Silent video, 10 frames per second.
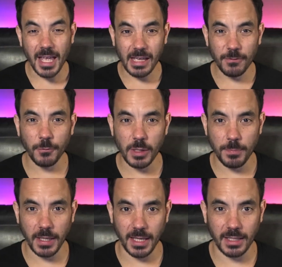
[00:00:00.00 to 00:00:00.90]
If we
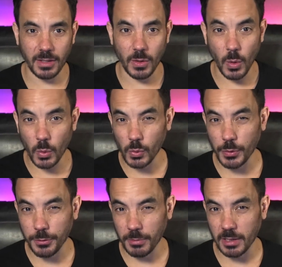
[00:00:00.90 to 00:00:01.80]
pin all
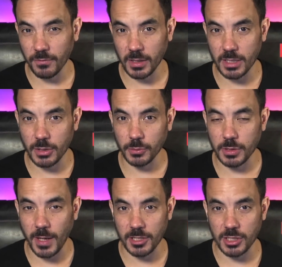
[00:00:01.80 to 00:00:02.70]
3 of these call
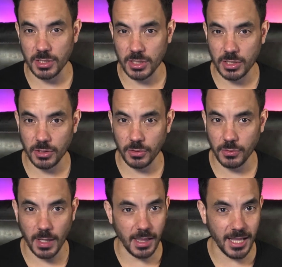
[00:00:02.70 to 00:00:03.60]
to actions to,
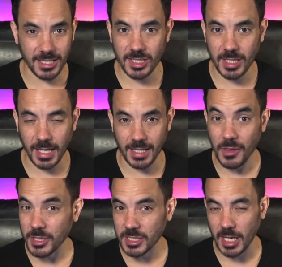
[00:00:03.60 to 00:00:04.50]
let's say,
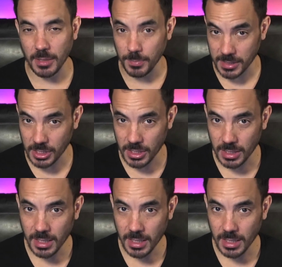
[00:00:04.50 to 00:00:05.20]
the second position,